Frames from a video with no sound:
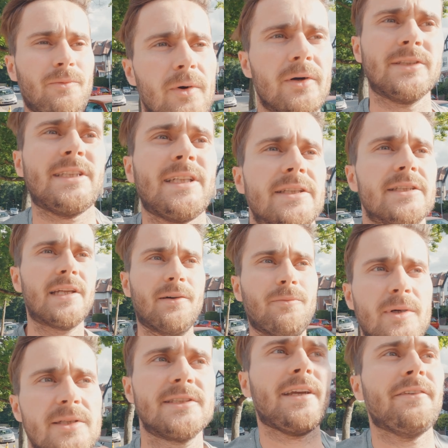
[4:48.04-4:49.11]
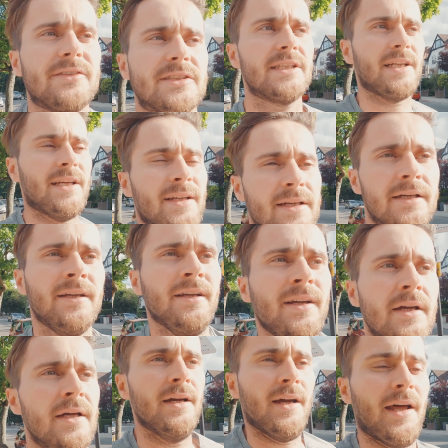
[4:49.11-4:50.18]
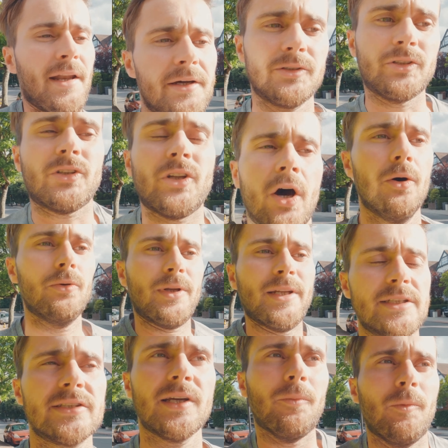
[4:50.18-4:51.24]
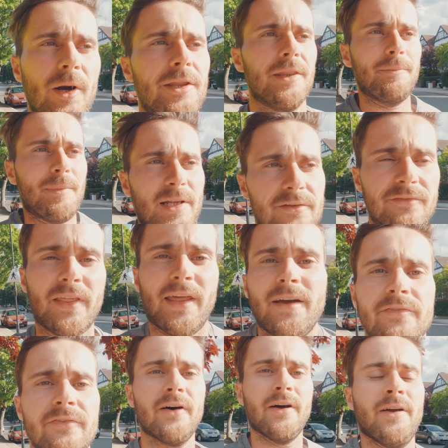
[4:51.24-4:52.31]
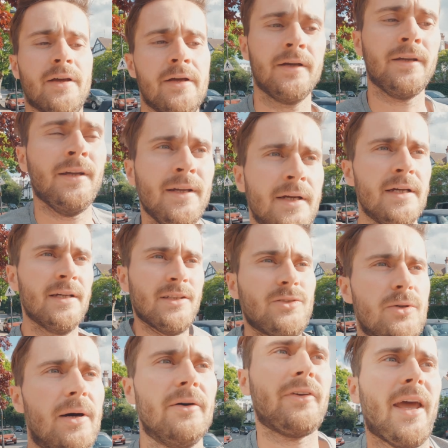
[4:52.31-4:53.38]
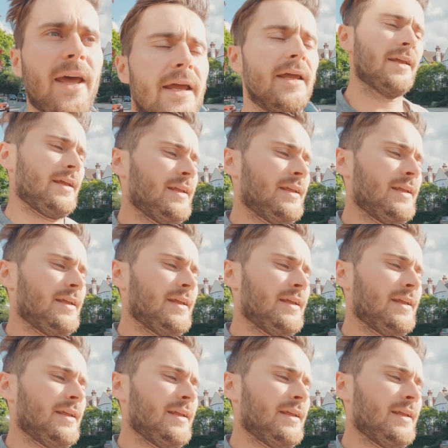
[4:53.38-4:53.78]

160 and 170, and I'll just hold it somewhere in the middle of there for 12k.